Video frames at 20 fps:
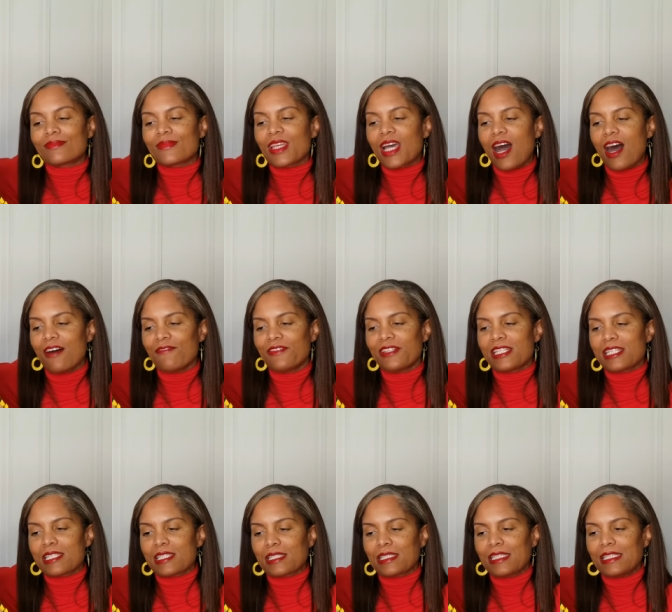
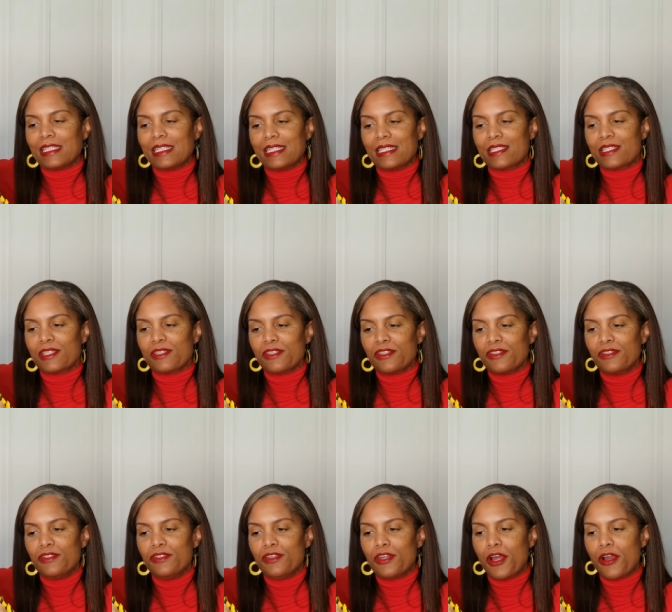obviously it's
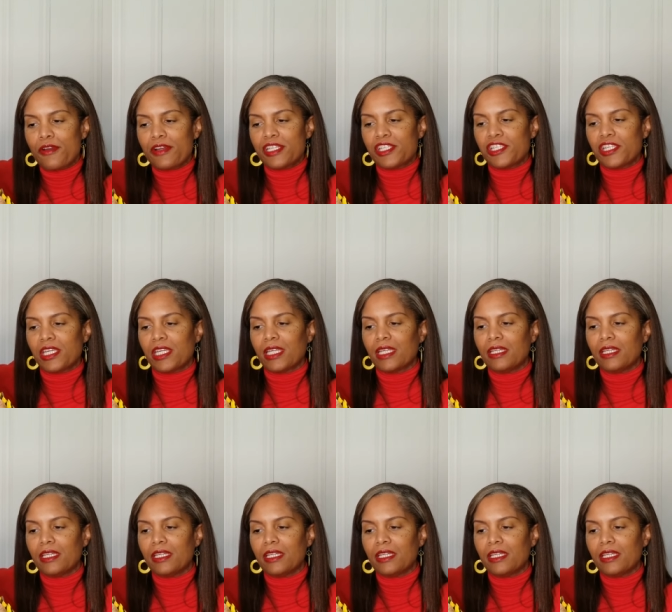nourishing